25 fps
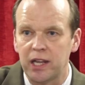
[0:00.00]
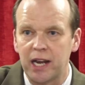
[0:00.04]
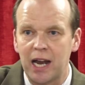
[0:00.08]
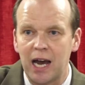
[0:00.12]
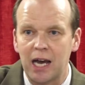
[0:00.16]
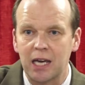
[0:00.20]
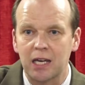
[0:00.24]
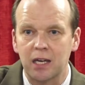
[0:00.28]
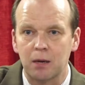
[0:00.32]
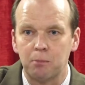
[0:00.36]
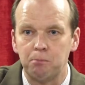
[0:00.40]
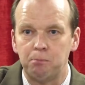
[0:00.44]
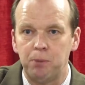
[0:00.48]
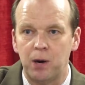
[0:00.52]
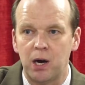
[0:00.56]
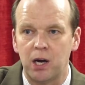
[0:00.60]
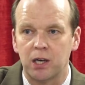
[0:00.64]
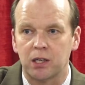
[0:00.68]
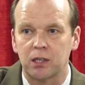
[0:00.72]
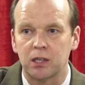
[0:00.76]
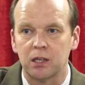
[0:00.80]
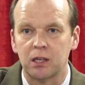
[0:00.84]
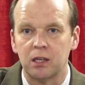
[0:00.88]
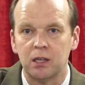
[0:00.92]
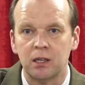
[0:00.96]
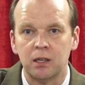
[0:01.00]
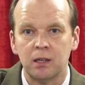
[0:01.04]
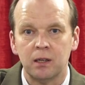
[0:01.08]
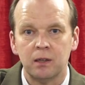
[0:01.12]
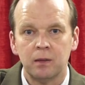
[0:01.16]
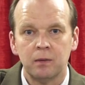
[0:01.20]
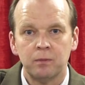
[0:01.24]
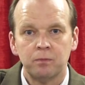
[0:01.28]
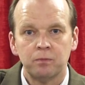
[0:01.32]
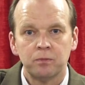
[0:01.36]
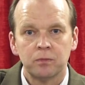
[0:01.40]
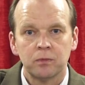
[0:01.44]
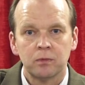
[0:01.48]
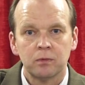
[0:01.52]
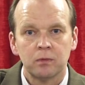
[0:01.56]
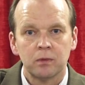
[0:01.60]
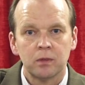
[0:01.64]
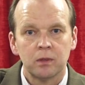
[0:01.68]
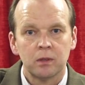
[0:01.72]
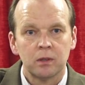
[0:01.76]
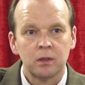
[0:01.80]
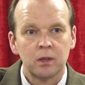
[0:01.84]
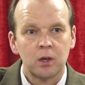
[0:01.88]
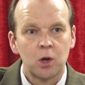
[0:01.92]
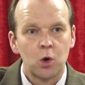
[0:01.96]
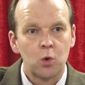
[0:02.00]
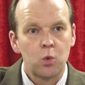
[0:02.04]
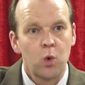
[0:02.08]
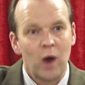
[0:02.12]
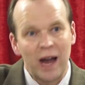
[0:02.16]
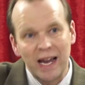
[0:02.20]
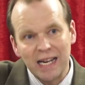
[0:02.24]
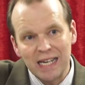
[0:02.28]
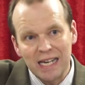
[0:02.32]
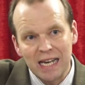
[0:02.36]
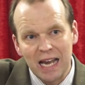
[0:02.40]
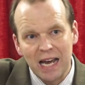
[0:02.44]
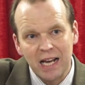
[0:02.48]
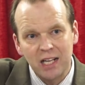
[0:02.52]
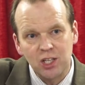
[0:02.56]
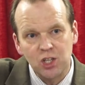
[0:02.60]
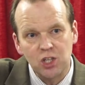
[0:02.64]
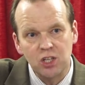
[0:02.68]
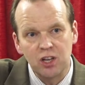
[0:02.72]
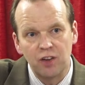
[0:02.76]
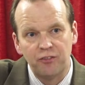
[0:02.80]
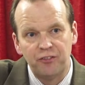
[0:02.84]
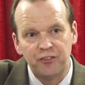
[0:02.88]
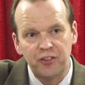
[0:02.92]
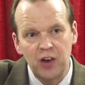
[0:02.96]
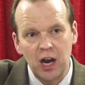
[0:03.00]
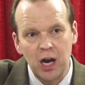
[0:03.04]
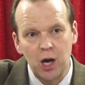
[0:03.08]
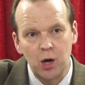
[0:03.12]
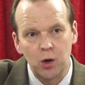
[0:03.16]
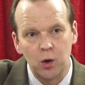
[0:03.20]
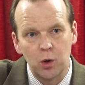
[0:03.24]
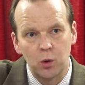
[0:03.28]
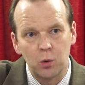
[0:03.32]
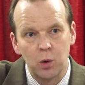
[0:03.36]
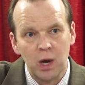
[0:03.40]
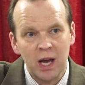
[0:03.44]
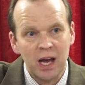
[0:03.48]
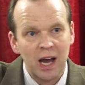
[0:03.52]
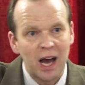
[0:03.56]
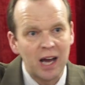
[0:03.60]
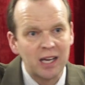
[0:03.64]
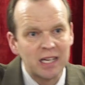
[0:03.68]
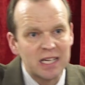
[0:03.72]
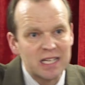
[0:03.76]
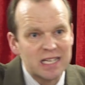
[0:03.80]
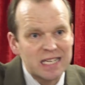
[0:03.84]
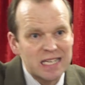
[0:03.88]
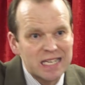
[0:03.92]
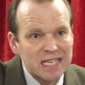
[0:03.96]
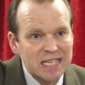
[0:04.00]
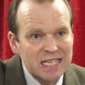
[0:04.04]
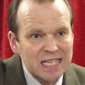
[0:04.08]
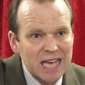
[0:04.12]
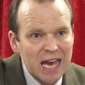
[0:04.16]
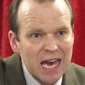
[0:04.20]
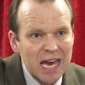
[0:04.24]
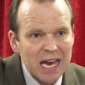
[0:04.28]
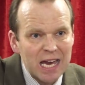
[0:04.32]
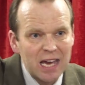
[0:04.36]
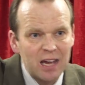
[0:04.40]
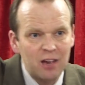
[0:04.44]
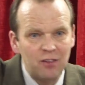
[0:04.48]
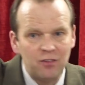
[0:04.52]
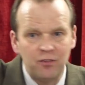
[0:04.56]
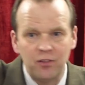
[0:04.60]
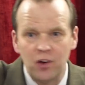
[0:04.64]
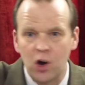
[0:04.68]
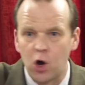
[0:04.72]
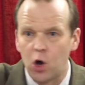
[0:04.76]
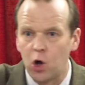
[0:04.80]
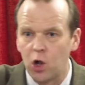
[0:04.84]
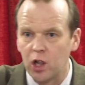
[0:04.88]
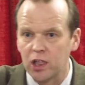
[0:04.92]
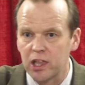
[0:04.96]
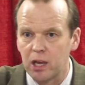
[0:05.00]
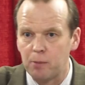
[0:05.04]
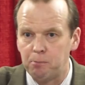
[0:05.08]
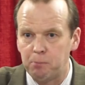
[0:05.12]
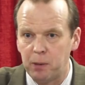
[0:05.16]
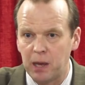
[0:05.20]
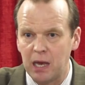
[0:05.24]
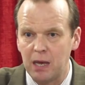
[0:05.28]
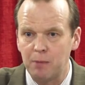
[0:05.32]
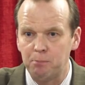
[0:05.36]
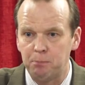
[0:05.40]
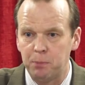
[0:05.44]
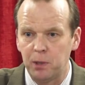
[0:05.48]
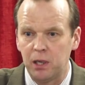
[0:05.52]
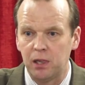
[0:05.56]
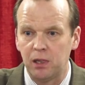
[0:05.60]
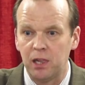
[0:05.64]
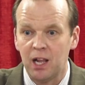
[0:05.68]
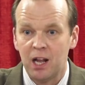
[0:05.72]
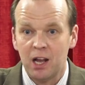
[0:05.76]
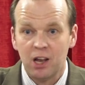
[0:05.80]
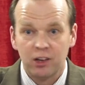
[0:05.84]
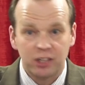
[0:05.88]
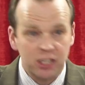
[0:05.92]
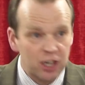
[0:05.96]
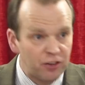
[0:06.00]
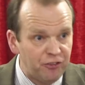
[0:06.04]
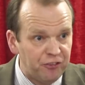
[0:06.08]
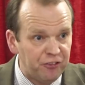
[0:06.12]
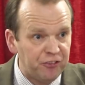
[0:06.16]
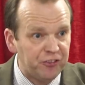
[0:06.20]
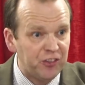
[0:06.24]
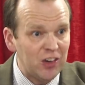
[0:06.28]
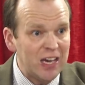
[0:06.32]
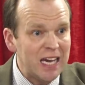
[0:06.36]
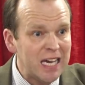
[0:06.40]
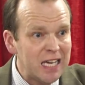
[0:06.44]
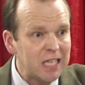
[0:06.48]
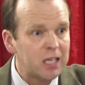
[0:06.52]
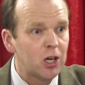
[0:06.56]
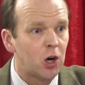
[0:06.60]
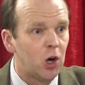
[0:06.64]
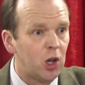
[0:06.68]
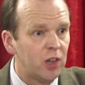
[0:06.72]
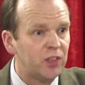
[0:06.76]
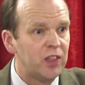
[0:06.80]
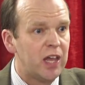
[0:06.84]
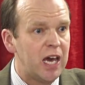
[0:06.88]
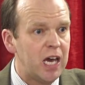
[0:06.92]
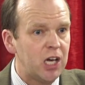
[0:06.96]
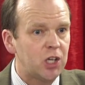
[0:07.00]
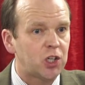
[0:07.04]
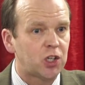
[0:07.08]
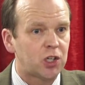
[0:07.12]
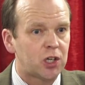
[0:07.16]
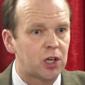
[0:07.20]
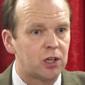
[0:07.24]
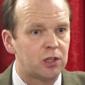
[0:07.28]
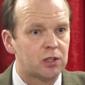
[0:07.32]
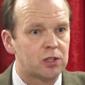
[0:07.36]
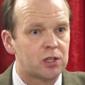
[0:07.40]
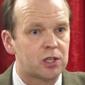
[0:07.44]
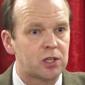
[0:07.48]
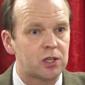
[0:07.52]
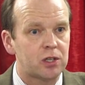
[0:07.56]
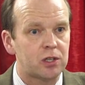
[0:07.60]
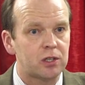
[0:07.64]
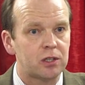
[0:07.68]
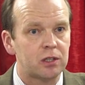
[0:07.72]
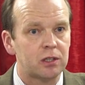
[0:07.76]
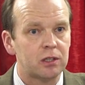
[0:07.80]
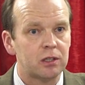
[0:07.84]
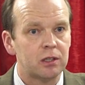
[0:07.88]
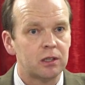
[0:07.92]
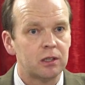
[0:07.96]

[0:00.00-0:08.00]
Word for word: that I can put right next to Pharaoh and to save all the people, to feed all nations.